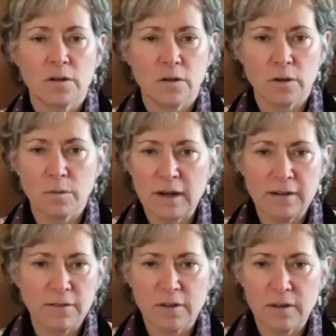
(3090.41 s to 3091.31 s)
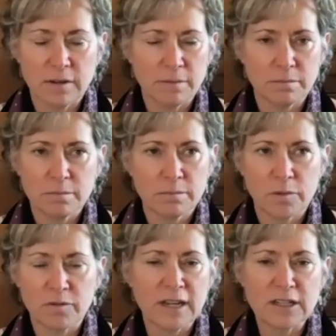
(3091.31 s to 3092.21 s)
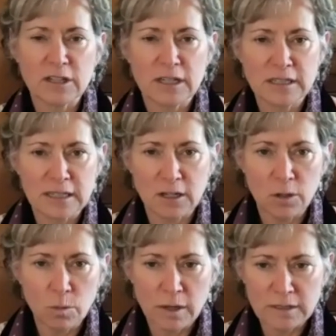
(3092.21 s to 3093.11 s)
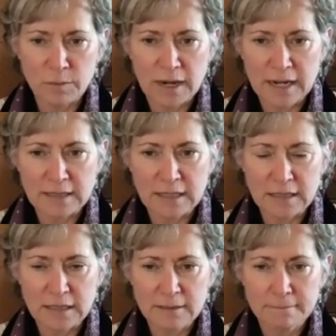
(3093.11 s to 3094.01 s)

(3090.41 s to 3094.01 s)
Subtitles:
or whatever the perfection is that you want to practice.